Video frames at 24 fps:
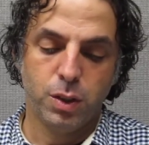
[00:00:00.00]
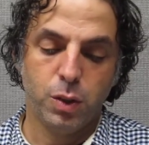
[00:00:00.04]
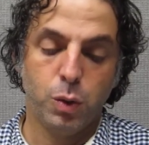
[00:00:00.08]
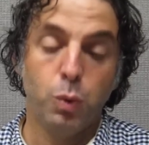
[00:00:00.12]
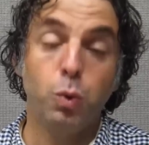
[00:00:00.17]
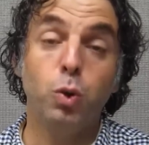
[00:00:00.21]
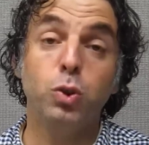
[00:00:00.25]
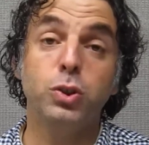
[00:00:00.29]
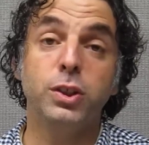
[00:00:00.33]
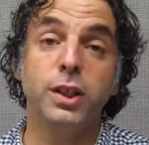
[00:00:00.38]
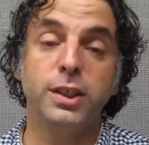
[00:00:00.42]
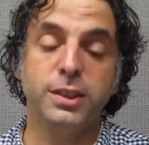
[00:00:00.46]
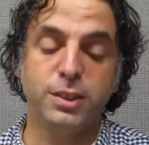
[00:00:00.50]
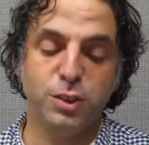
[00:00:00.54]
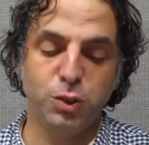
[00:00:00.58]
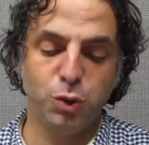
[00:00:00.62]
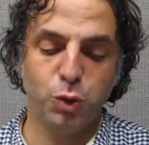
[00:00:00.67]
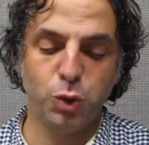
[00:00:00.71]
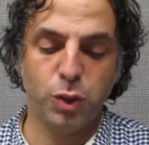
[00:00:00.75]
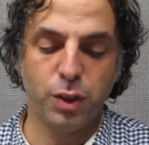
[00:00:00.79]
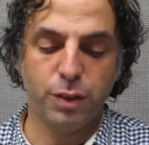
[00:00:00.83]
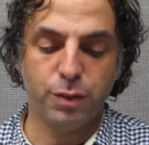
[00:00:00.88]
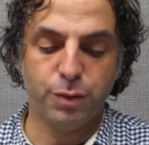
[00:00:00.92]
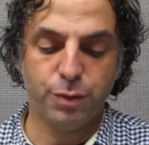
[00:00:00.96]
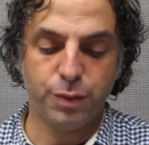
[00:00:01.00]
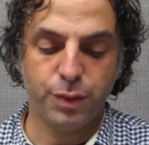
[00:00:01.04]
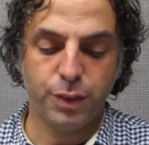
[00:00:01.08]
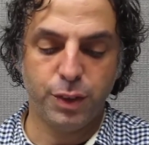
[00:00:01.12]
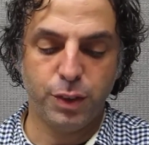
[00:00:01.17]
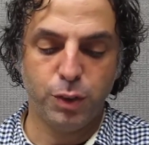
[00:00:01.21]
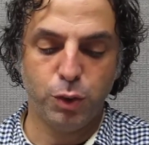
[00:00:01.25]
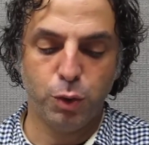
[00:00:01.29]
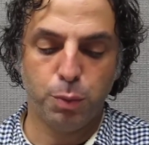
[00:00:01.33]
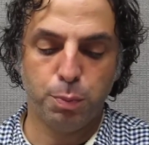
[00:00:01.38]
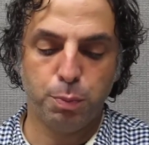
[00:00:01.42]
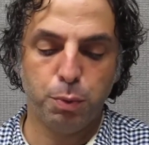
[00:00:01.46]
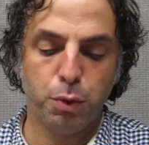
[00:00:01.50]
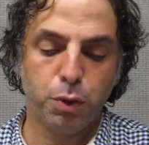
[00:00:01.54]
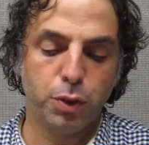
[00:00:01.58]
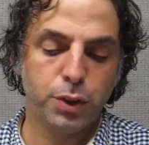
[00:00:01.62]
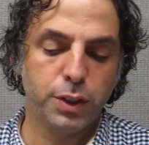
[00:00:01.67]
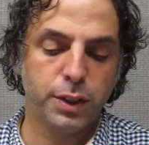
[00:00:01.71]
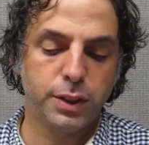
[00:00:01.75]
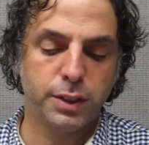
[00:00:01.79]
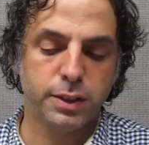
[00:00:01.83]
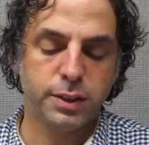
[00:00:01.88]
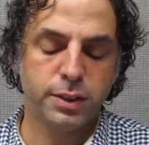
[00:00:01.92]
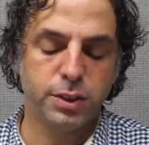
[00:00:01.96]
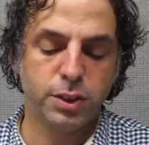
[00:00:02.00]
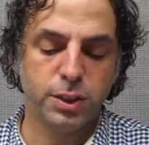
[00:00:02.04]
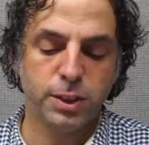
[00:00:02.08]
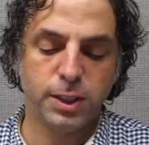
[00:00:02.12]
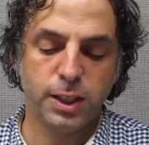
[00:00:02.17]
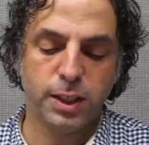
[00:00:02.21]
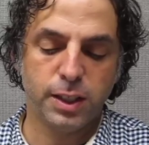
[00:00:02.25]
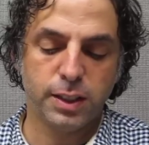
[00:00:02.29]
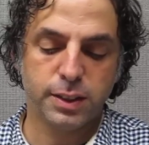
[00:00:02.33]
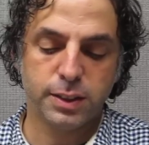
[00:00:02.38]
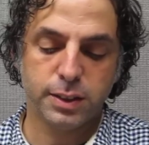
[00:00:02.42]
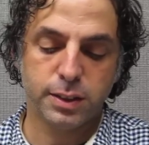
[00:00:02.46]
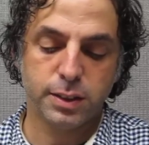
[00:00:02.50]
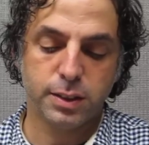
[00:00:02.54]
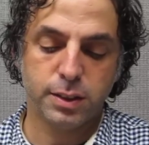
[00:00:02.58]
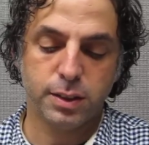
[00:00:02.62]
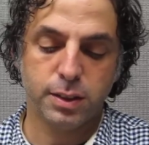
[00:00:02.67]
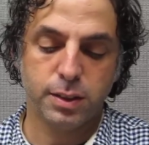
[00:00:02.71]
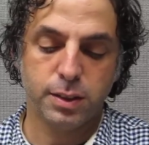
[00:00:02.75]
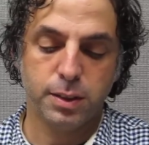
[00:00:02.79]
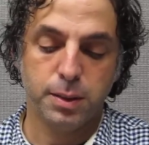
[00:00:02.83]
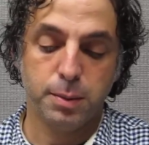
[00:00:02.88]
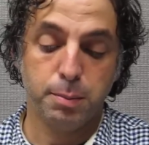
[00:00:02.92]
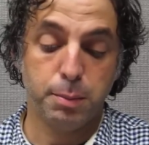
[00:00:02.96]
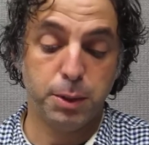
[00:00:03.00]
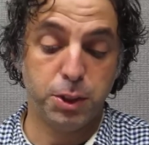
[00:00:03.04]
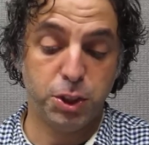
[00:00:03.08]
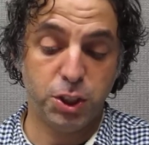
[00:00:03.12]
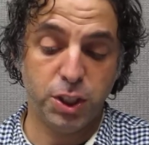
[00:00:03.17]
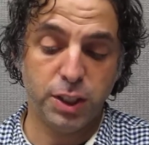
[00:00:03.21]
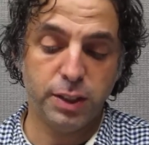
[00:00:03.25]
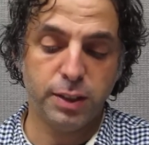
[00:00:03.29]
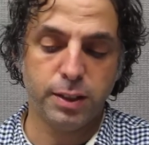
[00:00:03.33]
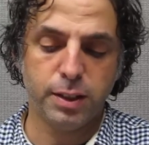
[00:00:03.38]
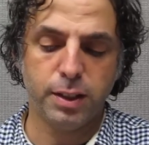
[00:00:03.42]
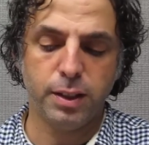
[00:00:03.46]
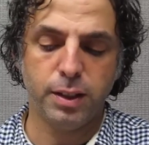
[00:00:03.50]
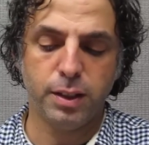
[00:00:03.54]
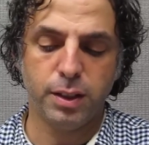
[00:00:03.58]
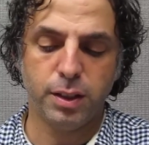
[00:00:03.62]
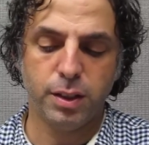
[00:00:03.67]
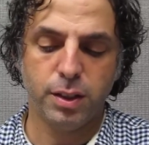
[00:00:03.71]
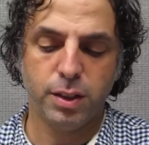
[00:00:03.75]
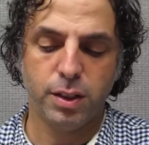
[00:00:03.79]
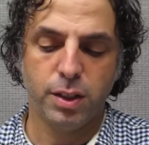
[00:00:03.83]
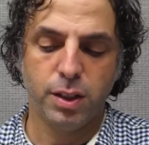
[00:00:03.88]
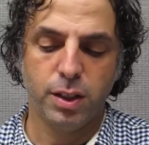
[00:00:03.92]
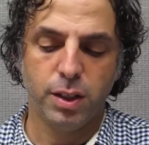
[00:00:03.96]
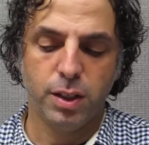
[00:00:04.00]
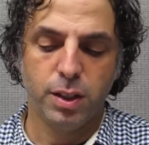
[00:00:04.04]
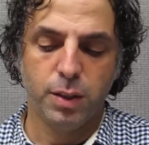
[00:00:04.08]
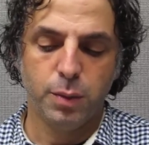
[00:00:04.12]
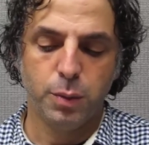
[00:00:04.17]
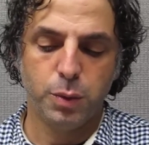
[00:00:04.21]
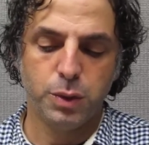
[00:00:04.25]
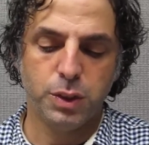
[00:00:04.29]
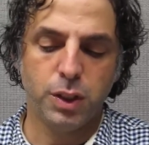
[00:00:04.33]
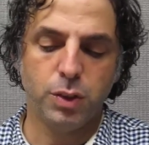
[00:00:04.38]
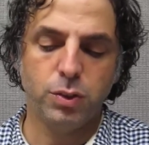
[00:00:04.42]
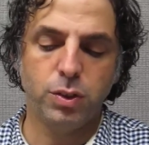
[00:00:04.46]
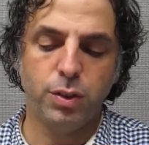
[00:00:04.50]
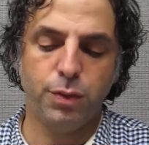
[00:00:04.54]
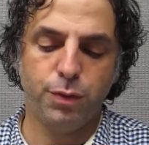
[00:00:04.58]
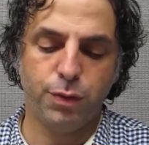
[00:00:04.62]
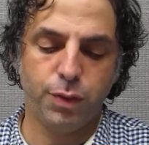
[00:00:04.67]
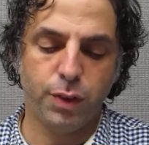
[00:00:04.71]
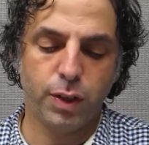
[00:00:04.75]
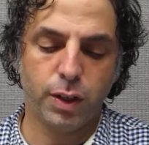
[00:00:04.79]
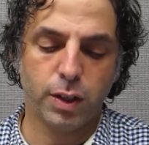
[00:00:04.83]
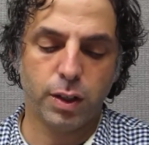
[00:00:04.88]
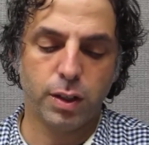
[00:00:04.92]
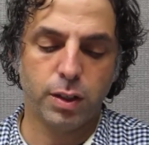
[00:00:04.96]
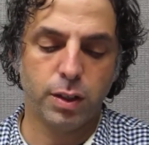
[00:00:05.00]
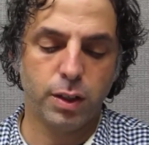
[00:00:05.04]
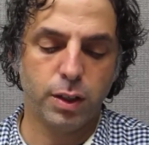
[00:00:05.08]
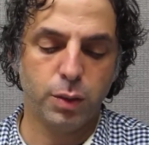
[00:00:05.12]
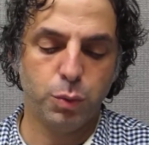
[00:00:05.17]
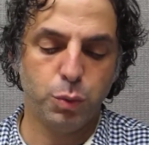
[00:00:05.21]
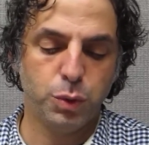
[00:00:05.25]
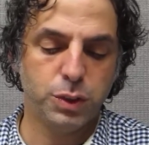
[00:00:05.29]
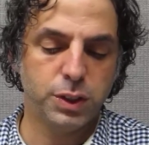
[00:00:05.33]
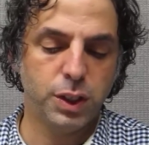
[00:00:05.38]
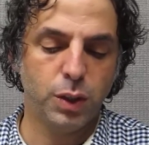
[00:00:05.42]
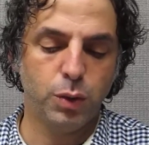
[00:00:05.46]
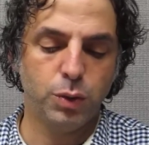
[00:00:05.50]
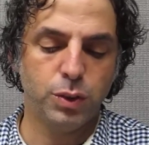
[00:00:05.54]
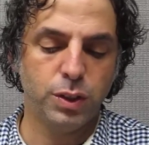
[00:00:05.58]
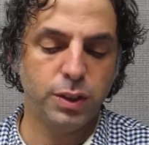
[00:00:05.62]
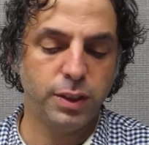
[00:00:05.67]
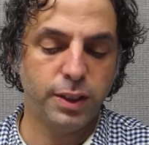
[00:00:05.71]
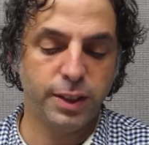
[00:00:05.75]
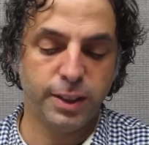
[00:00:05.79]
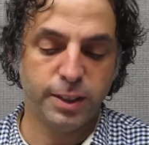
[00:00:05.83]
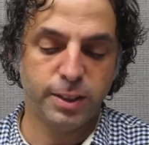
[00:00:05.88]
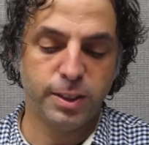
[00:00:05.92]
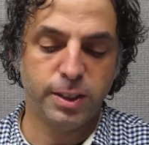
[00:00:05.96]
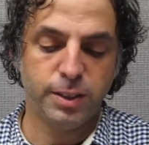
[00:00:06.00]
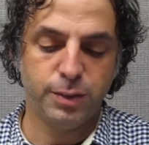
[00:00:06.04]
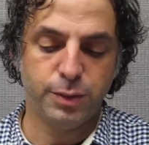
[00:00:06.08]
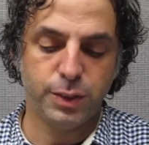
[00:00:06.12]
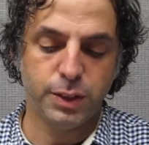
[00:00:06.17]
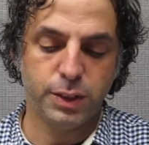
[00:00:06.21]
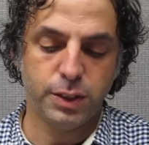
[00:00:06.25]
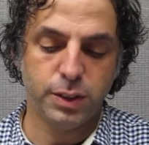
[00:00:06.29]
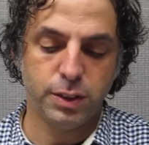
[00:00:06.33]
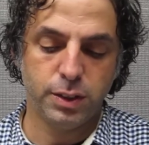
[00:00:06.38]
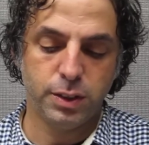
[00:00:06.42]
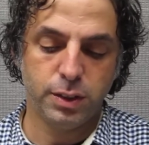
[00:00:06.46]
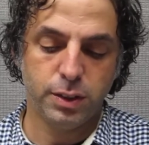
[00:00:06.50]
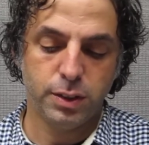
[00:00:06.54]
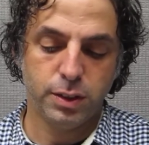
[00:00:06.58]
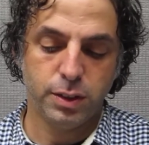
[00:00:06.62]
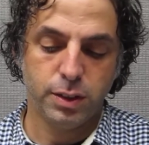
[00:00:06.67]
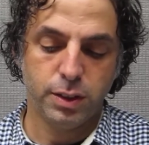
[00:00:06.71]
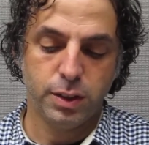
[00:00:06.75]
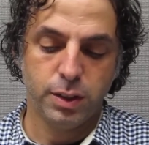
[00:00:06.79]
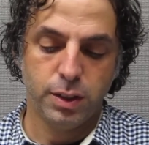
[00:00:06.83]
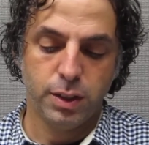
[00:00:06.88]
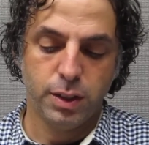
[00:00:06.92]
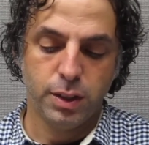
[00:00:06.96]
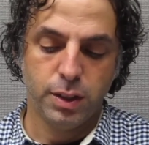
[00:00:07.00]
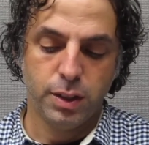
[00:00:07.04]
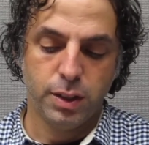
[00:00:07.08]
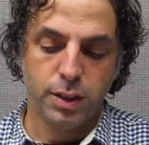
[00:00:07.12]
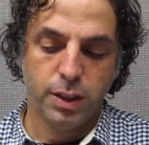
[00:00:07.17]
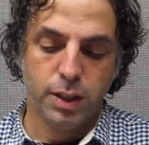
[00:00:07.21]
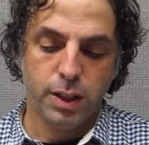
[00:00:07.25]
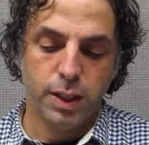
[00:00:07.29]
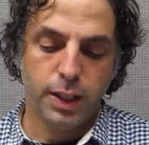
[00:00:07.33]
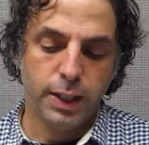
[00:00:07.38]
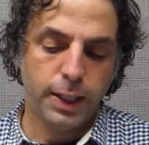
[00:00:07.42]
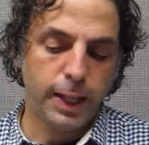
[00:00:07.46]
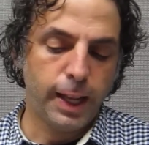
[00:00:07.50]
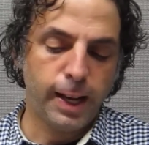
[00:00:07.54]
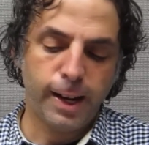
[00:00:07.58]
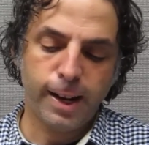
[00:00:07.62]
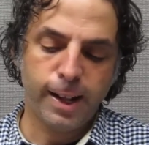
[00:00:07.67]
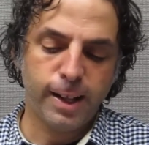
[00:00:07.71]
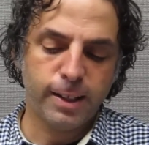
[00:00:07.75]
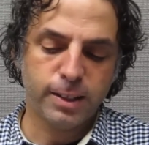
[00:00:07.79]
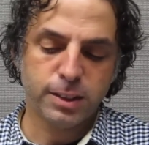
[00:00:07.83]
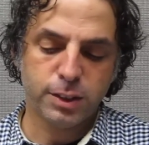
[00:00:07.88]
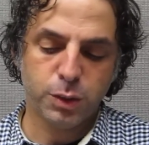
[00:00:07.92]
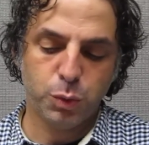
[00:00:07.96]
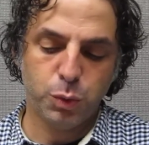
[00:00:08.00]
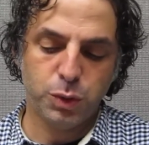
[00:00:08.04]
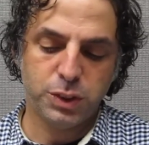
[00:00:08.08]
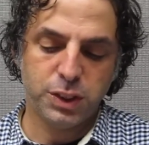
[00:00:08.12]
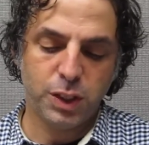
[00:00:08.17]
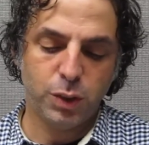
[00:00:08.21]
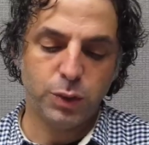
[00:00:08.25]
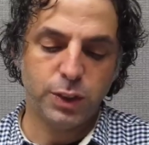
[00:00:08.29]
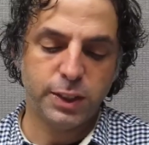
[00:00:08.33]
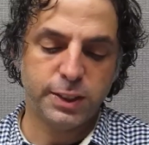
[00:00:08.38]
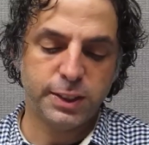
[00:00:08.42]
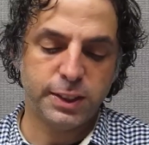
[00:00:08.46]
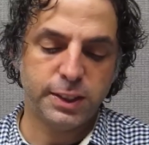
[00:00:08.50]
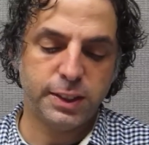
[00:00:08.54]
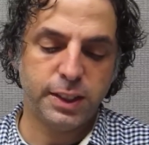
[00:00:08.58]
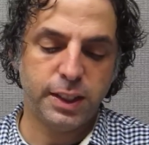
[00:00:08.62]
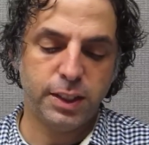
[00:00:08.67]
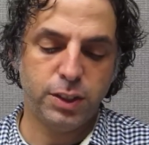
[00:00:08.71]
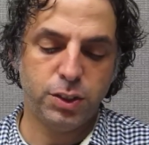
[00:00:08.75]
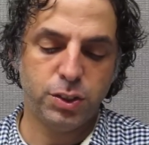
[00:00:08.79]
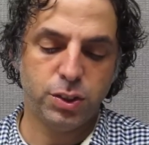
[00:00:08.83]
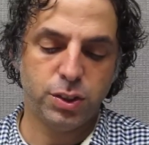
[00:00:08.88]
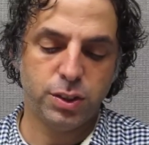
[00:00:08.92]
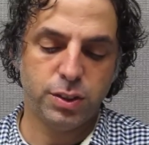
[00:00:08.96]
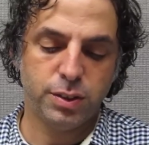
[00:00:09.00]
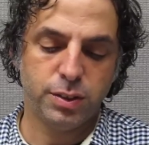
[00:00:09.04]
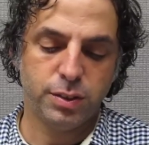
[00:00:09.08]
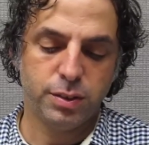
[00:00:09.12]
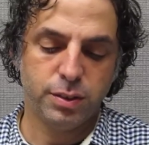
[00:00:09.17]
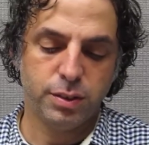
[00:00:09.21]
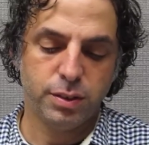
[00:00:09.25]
"What else do you have in your pocket?" she'll ask, but gently, without the fuck and without the negativity. And I'll answer without hesitation.